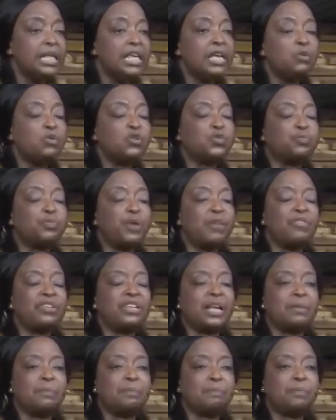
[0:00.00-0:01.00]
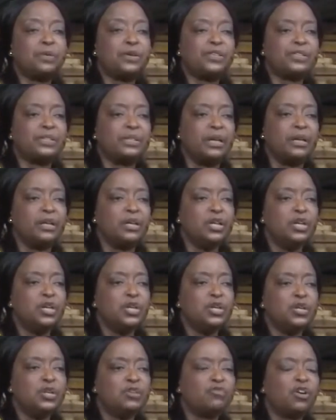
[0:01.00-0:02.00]
It was private and personal.
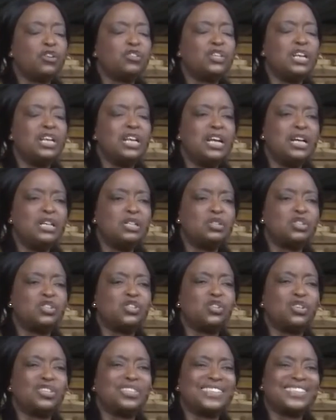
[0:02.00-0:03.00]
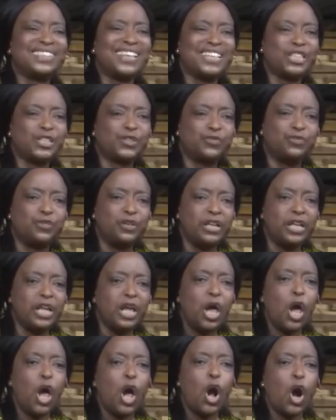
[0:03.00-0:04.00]
You've got to learn to successfully
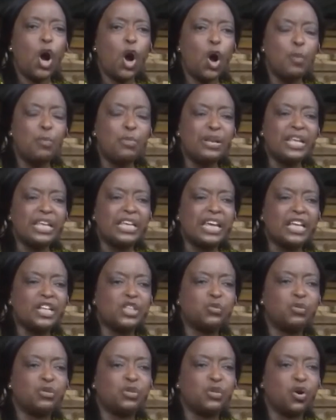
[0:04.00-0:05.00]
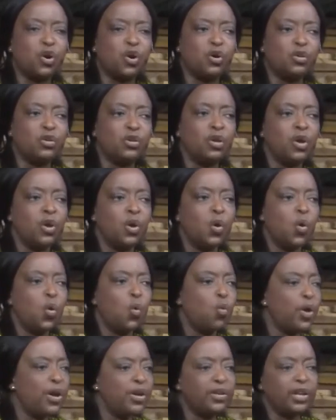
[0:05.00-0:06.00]
communicate with God
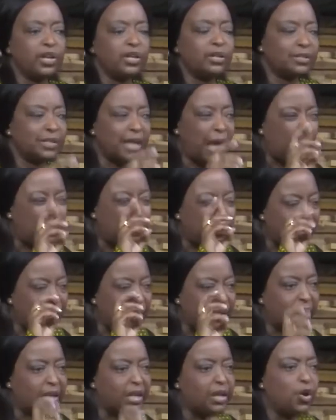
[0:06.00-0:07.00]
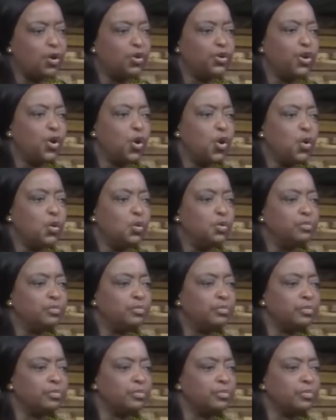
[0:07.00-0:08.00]
when you're apparently on your own.
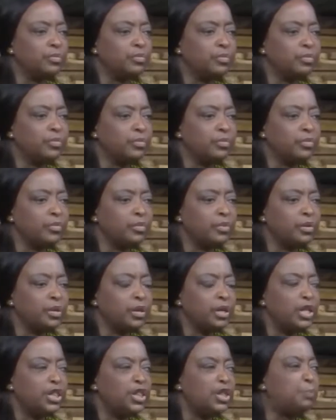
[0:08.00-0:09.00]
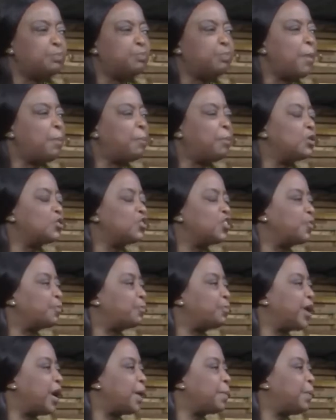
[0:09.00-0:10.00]
The purpose of
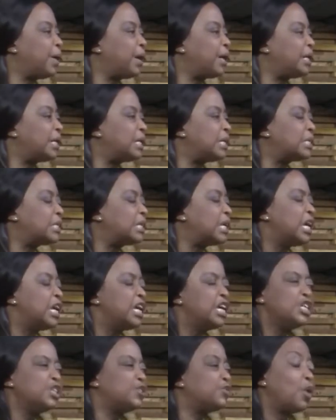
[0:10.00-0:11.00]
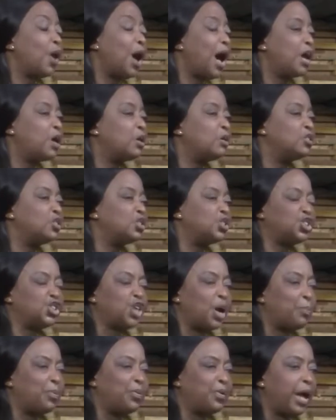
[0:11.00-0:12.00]
prayer partners is for iron to
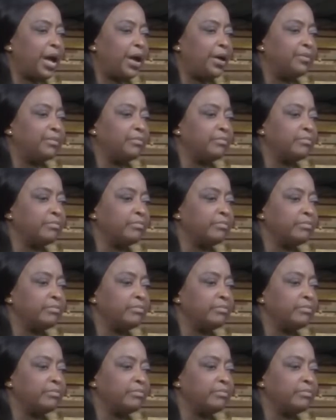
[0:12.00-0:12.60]
sharpen iron.